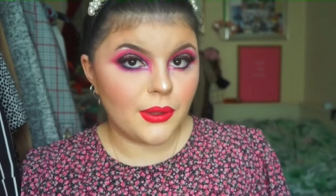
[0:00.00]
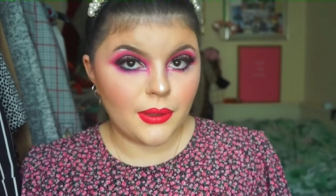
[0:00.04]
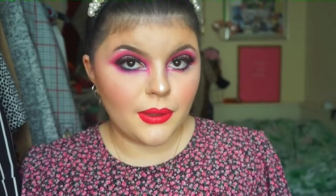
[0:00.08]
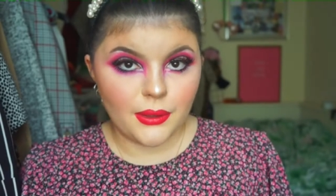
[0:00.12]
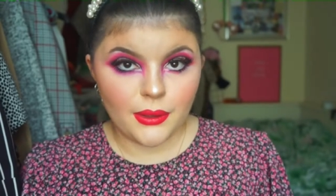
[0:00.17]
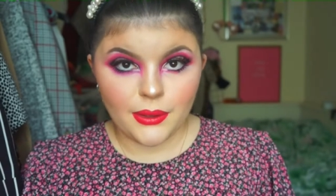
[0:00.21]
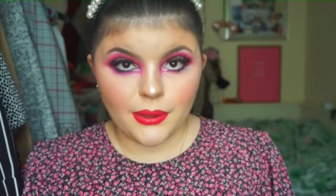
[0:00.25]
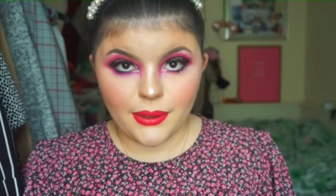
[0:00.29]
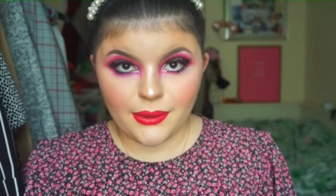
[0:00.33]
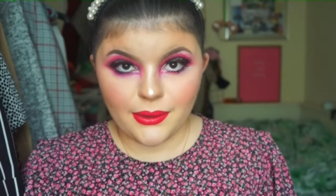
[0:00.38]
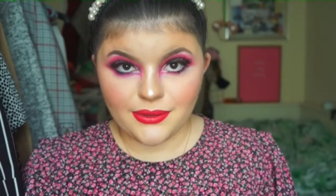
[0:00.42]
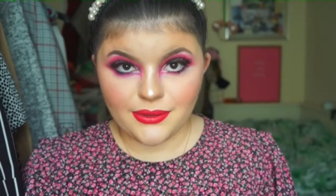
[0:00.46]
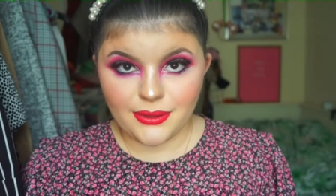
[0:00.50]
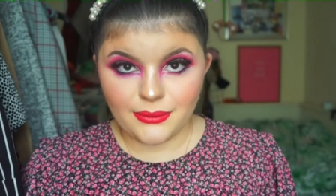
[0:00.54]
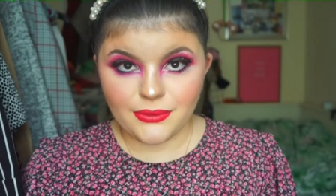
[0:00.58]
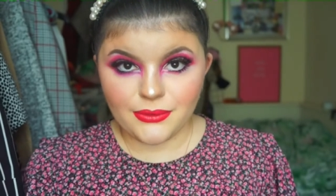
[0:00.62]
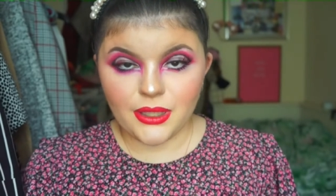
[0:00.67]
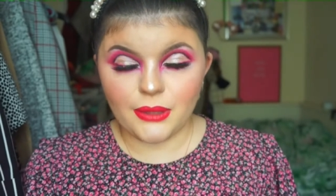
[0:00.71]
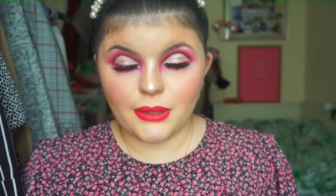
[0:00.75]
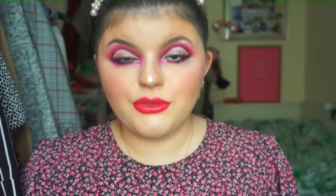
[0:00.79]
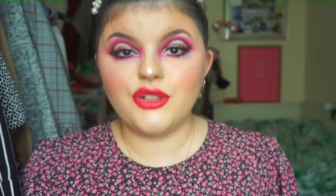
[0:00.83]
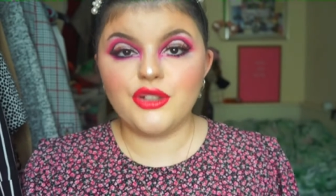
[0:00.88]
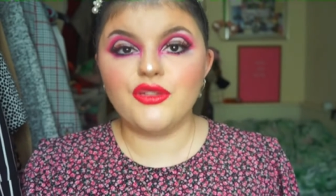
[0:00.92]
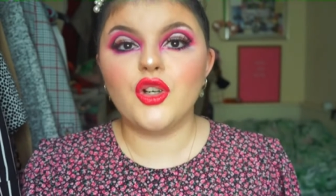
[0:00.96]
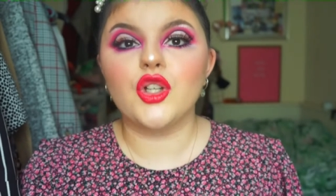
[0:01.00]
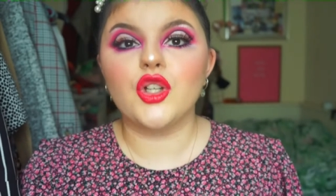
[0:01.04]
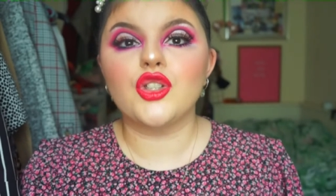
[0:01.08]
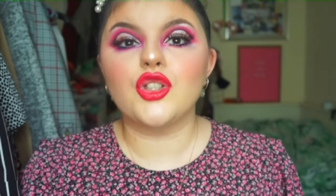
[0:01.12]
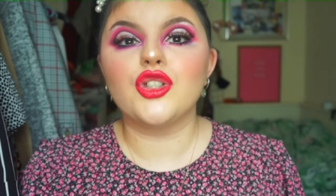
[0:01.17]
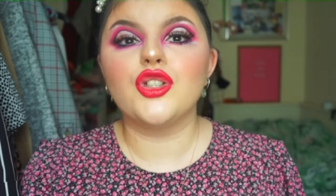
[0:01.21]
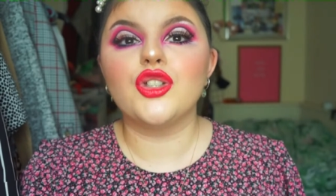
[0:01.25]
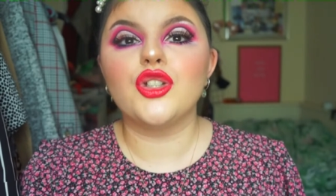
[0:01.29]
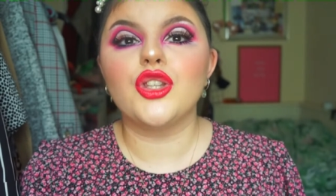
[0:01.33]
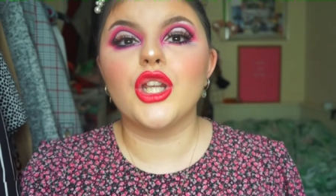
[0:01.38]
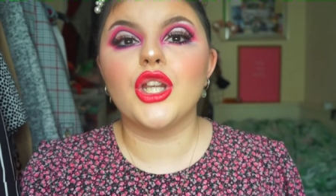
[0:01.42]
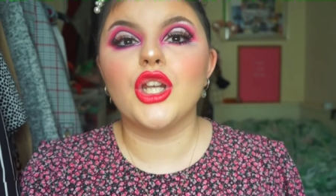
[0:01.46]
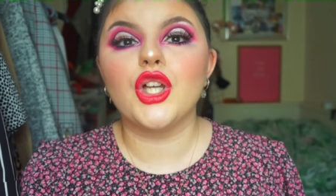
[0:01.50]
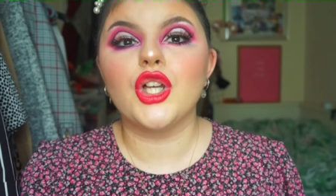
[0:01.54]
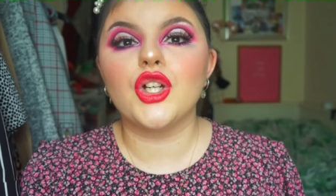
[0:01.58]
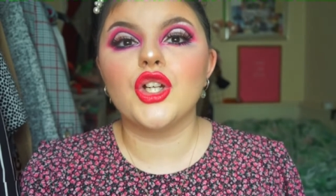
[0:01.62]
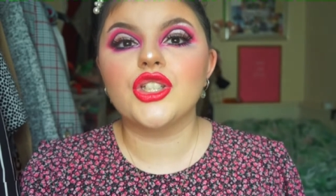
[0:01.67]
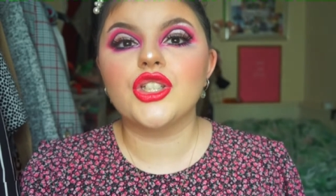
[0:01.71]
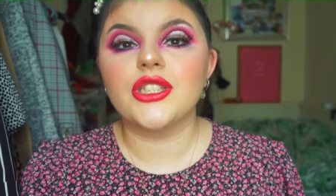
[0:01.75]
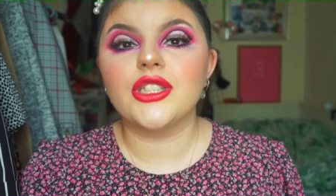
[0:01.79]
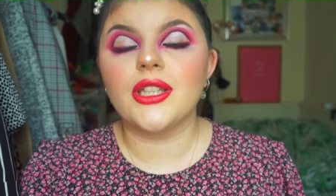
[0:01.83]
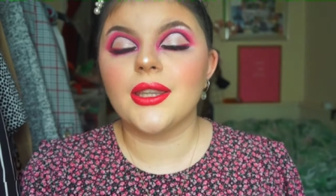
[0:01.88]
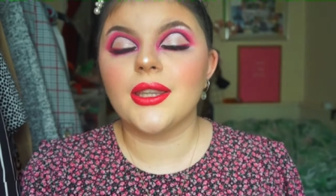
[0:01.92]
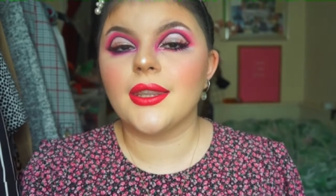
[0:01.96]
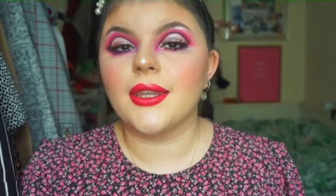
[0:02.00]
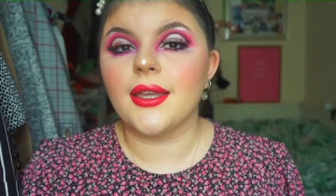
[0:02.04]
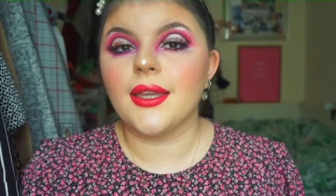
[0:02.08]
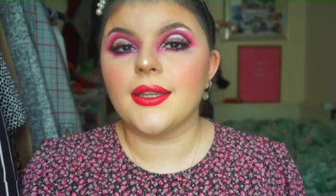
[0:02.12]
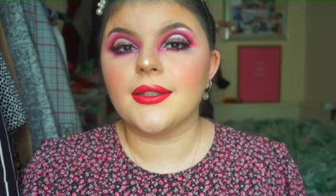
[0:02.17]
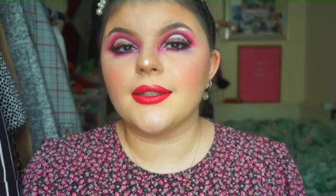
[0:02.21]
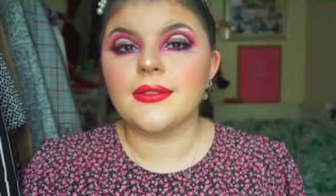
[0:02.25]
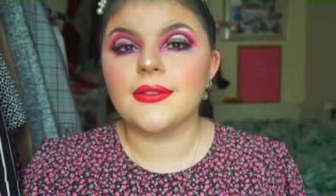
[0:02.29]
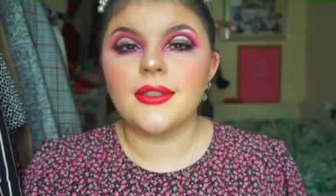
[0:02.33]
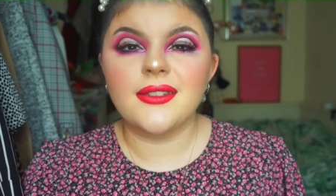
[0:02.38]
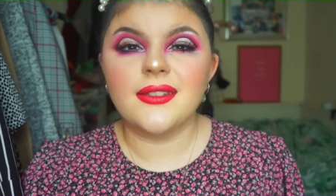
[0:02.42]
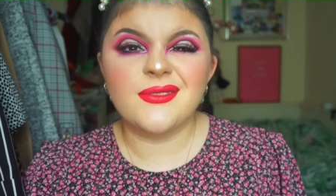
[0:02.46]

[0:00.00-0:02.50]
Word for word: You know, sometimes you've got to do the looks that